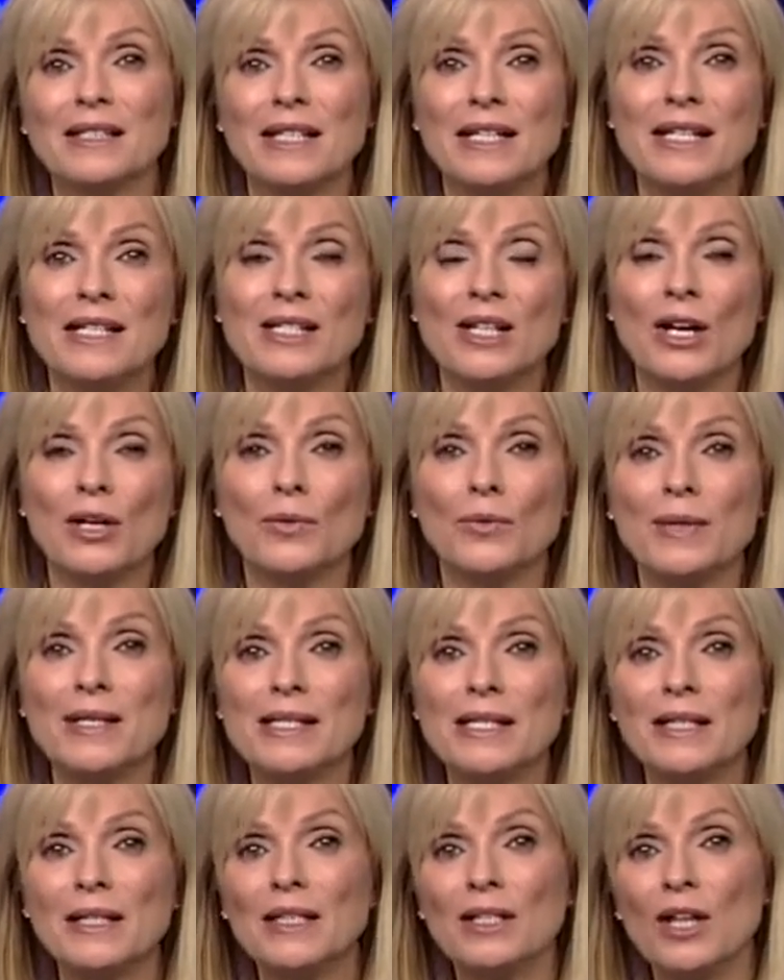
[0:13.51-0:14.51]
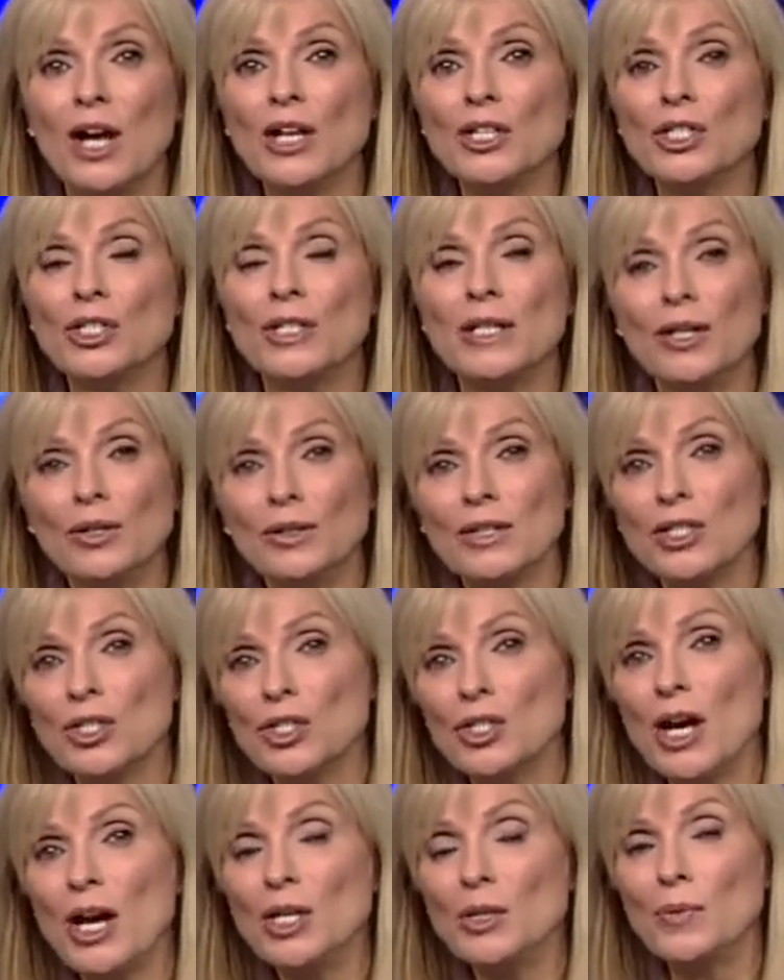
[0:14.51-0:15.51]
the latest on a recently launched needle
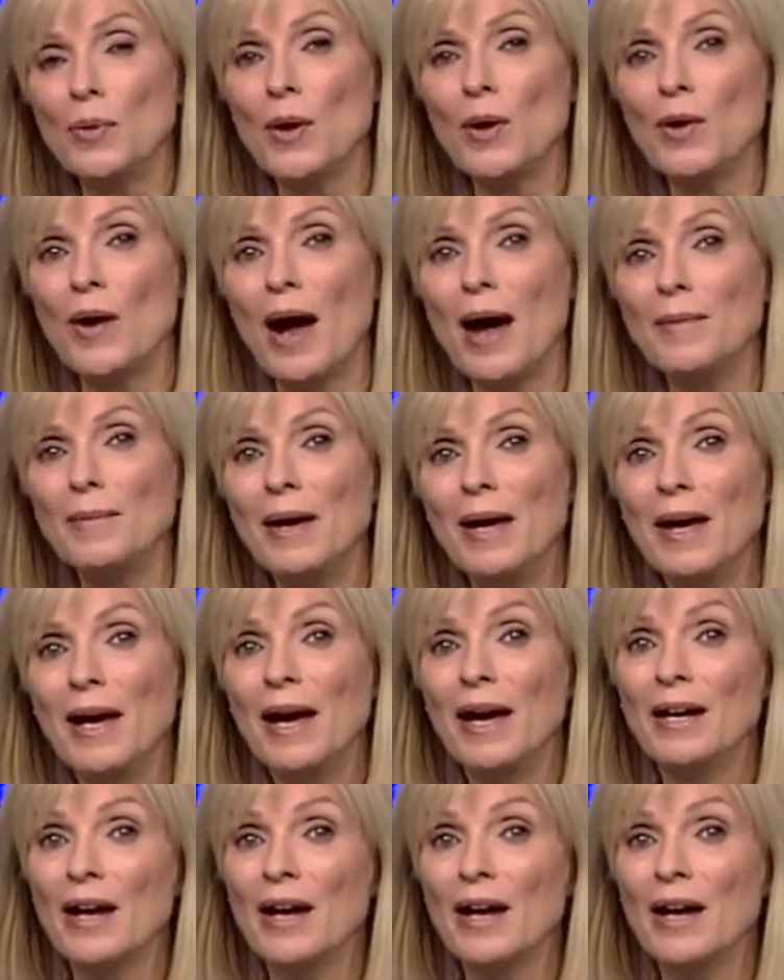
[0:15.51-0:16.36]
exchange program